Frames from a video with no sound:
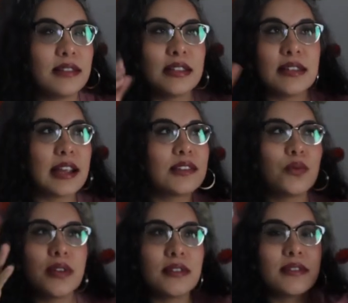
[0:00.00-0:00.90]
the sex
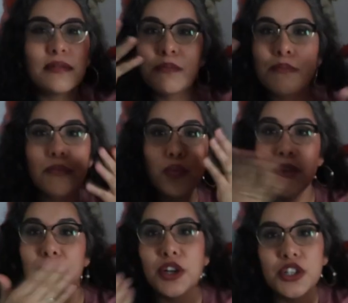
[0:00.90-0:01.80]
was
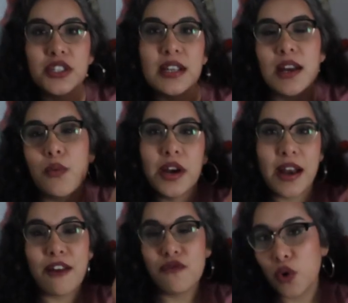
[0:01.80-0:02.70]
reversed and it
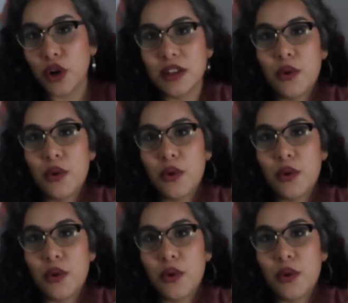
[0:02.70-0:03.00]
wouldn't have worked.